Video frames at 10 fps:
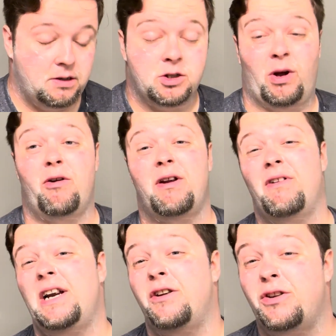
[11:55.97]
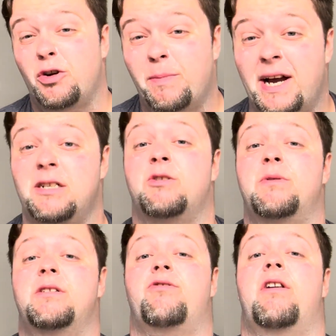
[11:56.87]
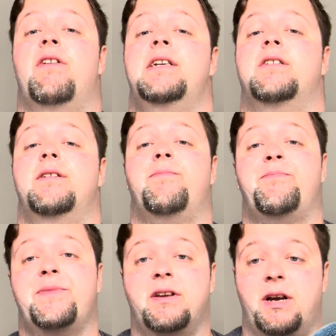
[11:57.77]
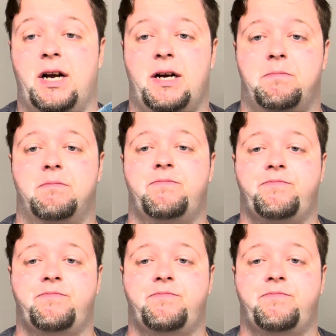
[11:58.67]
So I only really do 2 passes with a straight razor. I